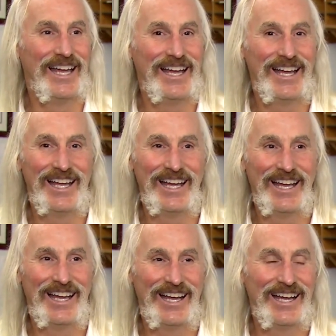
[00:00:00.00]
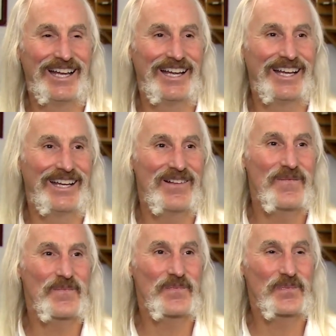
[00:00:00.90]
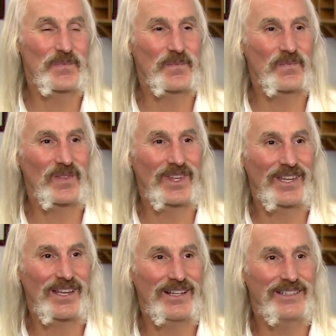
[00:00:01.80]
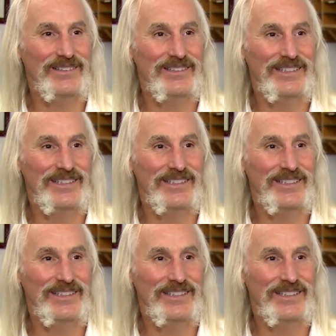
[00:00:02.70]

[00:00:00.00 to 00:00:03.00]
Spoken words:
Well, one of the craziest things to me is you haven't gotten out of it.